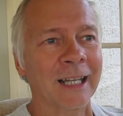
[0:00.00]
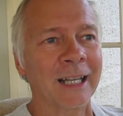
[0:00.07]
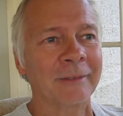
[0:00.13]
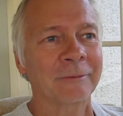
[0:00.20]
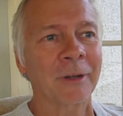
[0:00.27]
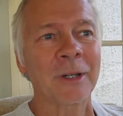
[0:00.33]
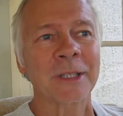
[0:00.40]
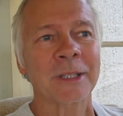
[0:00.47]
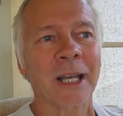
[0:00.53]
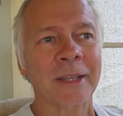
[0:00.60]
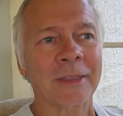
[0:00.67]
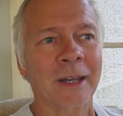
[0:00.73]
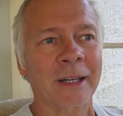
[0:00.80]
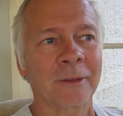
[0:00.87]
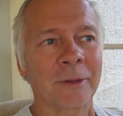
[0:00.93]
first I
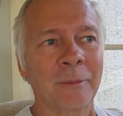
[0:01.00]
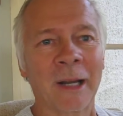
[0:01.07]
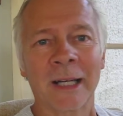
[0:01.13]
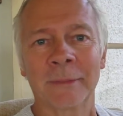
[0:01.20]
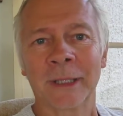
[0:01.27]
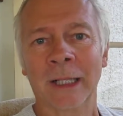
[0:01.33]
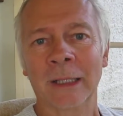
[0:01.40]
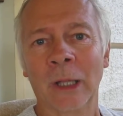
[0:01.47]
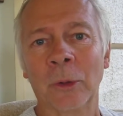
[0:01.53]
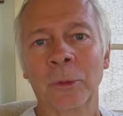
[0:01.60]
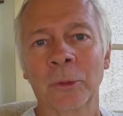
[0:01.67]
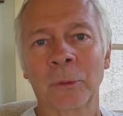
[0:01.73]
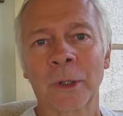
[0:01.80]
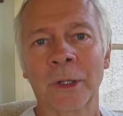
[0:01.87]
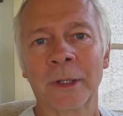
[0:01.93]
thought it might have been a
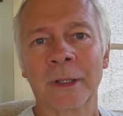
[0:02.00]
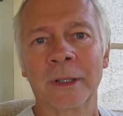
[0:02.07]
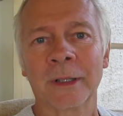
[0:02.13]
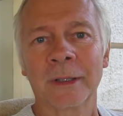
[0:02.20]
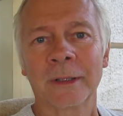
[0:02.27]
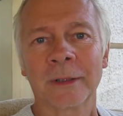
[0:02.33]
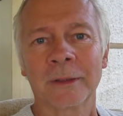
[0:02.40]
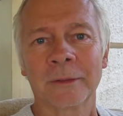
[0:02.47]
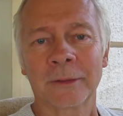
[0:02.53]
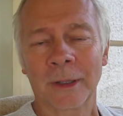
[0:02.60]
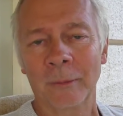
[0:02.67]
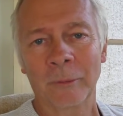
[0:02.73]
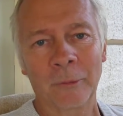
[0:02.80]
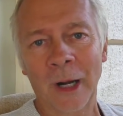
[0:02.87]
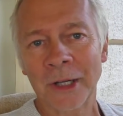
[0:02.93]
loan word
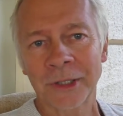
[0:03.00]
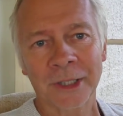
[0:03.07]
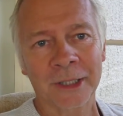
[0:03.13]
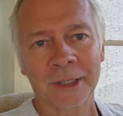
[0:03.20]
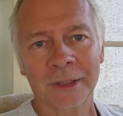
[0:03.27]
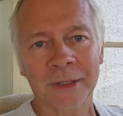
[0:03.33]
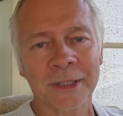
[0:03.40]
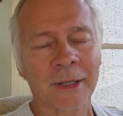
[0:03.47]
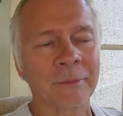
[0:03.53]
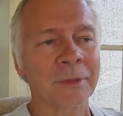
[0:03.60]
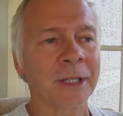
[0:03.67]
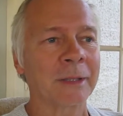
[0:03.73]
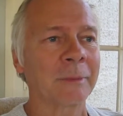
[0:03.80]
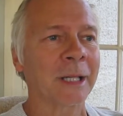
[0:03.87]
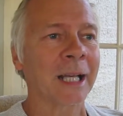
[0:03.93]
from Russian or
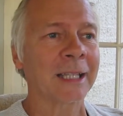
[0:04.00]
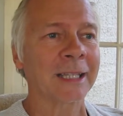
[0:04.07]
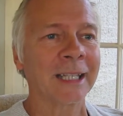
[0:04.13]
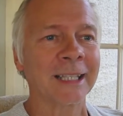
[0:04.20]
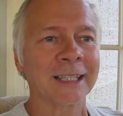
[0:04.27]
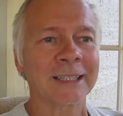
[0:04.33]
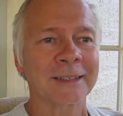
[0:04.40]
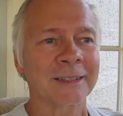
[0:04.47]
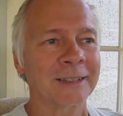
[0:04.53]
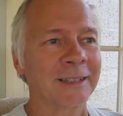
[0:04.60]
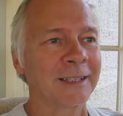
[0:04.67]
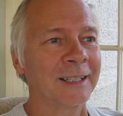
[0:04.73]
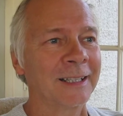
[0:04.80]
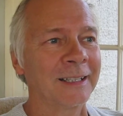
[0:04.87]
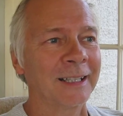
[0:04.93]
something, but I think
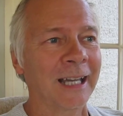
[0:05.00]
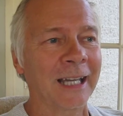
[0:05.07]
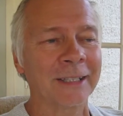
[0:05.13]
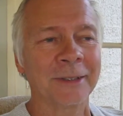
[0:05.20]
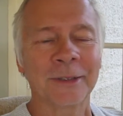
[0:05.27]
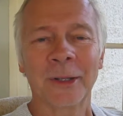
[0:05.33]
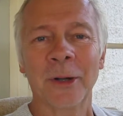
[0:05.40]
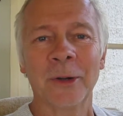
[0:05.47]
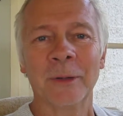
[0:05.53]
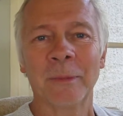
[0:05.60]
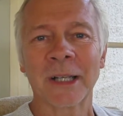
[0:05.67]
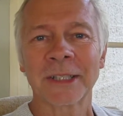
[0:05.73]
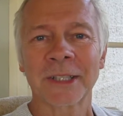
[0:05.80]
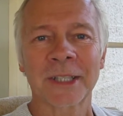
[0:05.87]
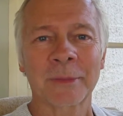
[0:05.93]
I don't know, it
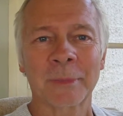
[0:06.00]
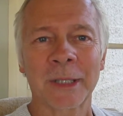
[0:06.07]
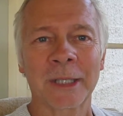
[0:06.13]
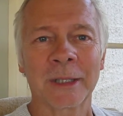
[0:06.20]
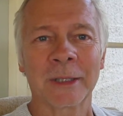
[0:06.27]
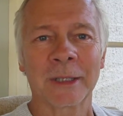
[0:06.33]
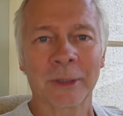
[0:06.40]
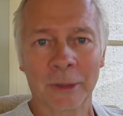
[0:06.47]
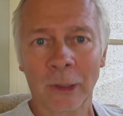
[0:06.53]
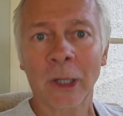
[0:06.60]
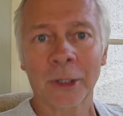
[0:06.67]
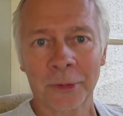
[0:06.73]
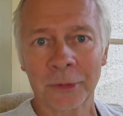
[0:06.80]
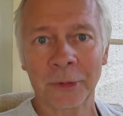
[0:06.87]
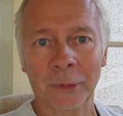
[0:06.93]
might just be you
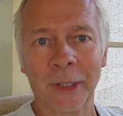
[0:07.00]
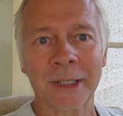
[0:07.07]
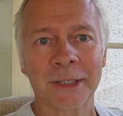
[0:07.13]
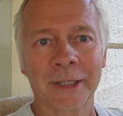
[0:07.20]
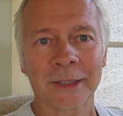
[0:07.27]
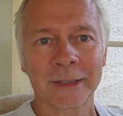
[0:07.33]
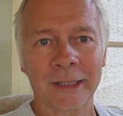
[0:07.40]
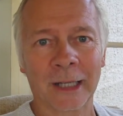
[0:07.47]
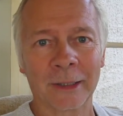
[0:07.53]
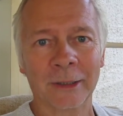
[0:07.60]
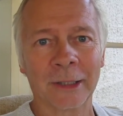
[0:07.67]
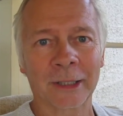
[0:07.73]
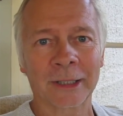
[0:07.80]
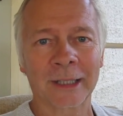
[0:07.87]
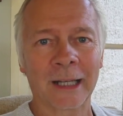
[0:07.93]
look through it, ya
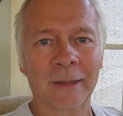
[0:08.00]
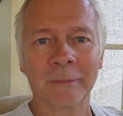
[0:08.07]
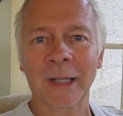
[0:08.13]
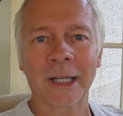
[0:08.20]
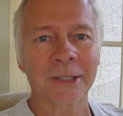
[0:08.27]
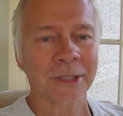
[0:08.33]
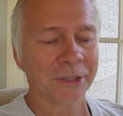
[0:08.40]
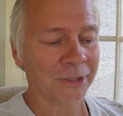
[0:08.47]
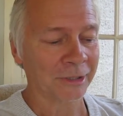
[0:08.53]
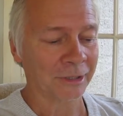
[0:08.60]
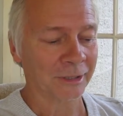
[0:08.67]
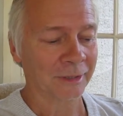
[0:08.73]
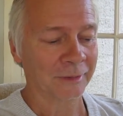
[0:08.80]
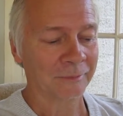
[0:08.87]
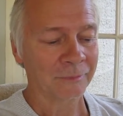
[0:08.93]
look. I'm not
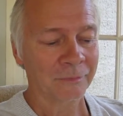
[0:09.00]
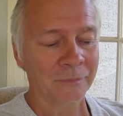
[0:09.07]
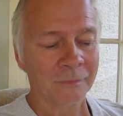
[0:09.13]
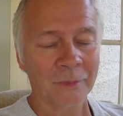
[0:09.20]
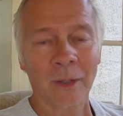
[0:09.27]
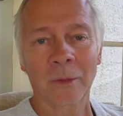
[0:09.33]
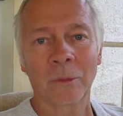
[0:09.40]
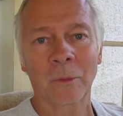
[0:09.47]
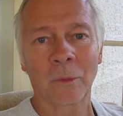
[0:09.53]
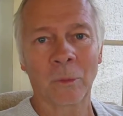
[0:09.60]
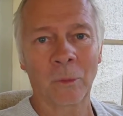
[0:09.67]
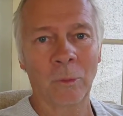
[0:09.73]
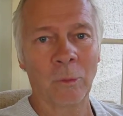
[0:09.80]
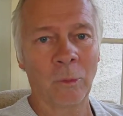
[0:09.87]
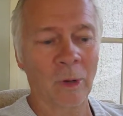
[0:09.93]
sure
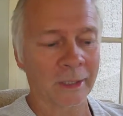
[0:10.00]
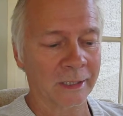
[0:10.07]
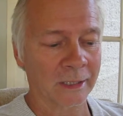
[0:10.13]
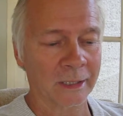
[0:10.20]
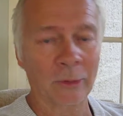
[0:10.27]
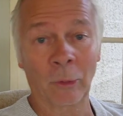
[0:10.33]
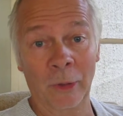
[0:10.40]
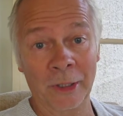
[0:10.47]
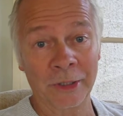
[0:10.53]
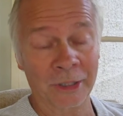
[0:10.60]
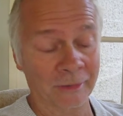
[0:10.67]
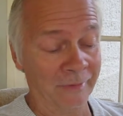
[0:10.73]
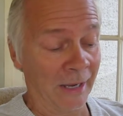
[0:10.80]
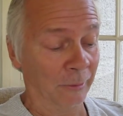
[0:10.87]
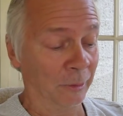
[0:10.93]
what the origin
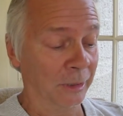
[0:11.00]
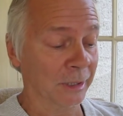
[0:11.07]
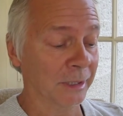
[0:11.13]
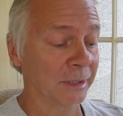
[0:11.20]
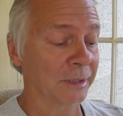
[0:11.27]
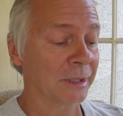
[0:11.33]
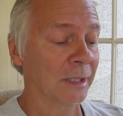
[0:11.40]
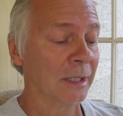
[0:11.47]
of that word is.